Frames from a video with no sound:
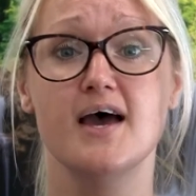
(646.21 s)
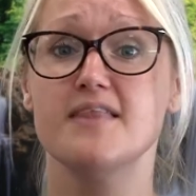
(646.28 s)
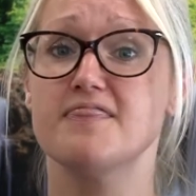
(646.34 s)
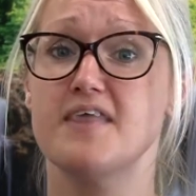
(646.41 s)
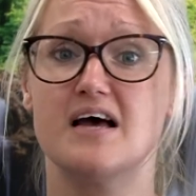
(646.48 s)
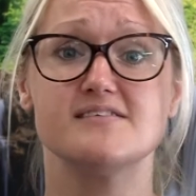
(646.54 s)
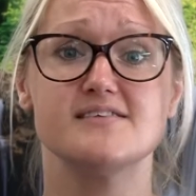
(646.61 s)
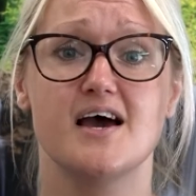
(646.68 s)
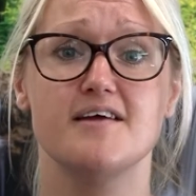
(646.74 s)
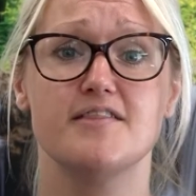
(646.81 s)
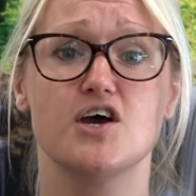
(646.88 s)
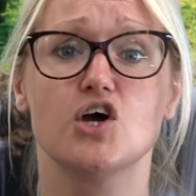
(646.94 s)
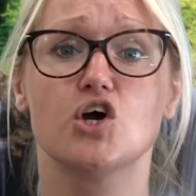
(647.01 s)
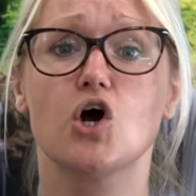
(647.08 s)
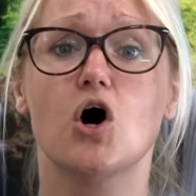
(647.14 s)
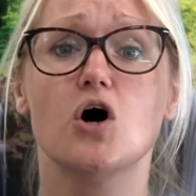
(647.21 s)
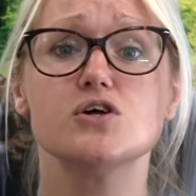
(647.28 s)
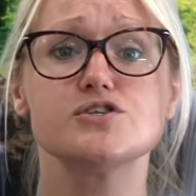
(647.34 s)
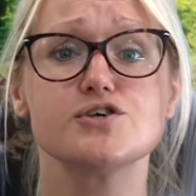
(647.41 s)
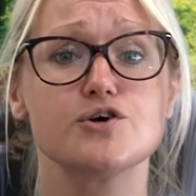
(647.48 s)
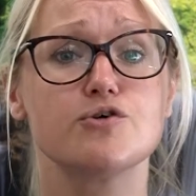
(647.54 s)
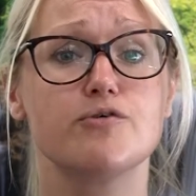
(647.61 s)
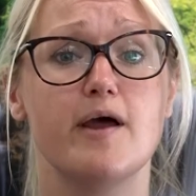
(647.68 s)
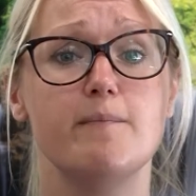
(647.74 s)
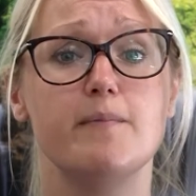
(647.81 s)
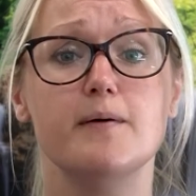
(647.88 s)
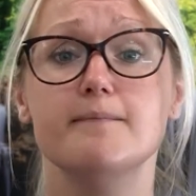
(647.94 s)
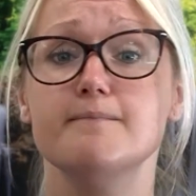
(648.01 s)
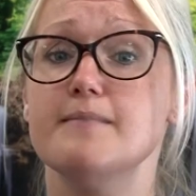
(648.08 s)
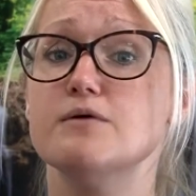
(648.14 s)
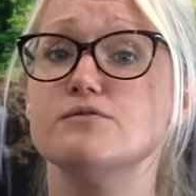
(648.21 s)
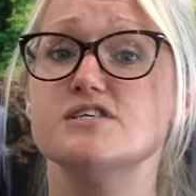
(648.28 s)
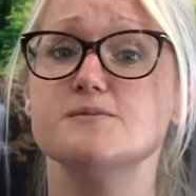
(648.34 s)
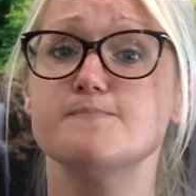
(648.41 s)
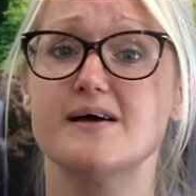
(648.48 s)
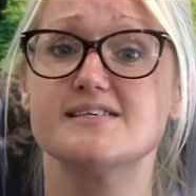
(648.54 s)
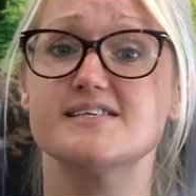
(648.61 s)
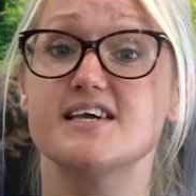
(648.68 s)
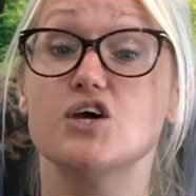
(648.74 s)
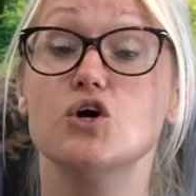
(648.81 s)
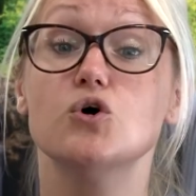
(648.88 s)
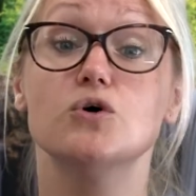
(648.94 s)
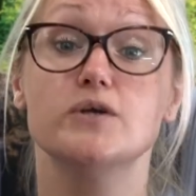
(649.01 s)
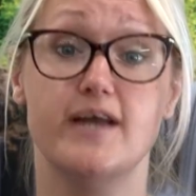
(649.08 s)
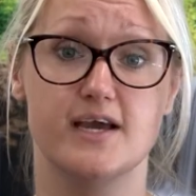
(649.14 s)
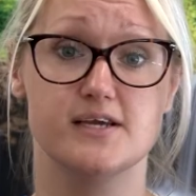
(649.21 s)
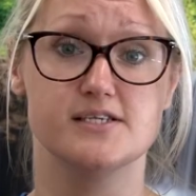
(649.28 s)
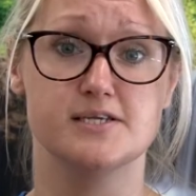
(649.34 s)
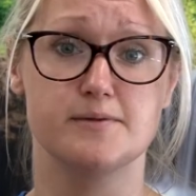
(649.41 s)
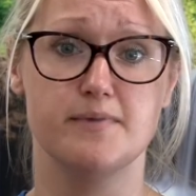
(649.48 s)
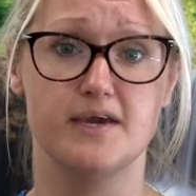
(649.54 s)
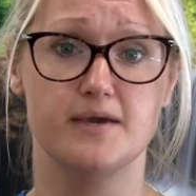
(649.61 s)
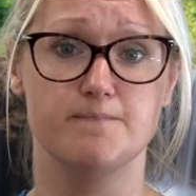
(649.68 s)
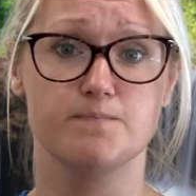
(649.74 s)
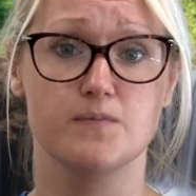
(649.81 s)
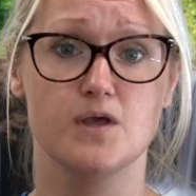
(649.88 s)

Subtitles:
That's either a cot, crib, Moses basket, or next to me.